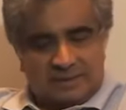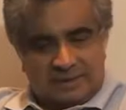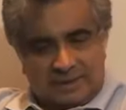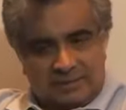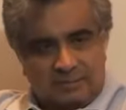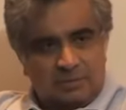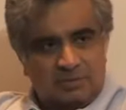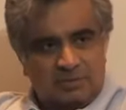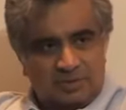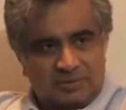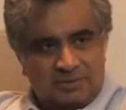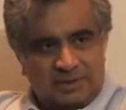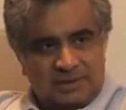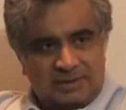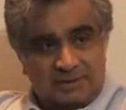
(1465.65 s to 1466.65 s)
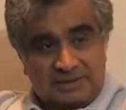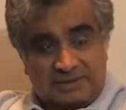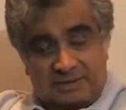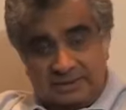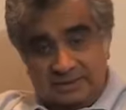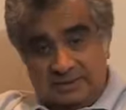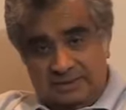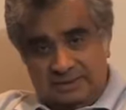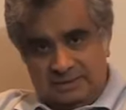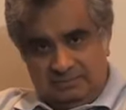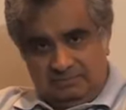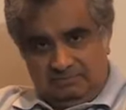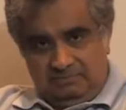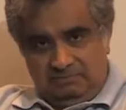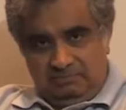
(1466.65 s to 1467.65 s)
air pollution matter, and
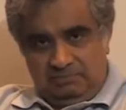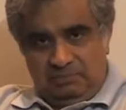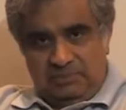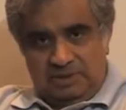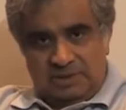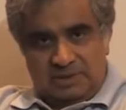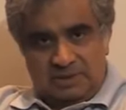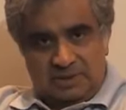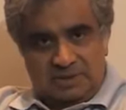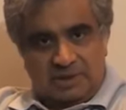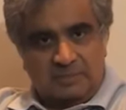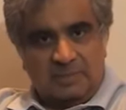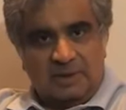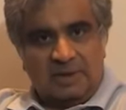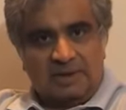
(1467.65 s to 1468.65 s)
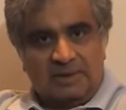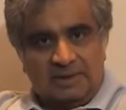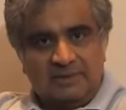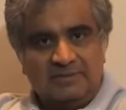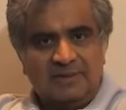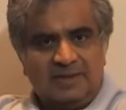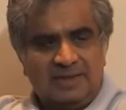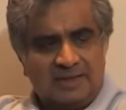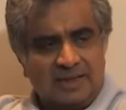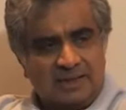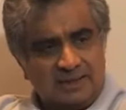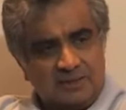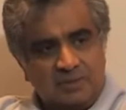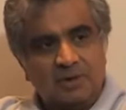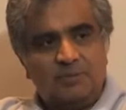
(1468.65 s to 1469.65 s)
Justice Kirpal. And that's when I
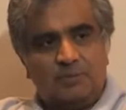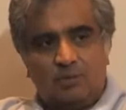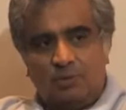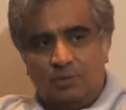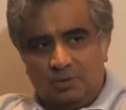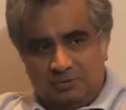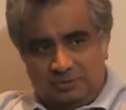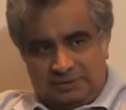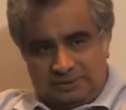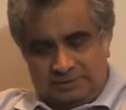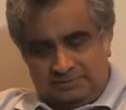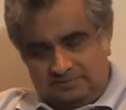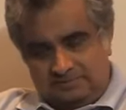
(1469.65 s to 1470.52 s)
started doing pro bono work.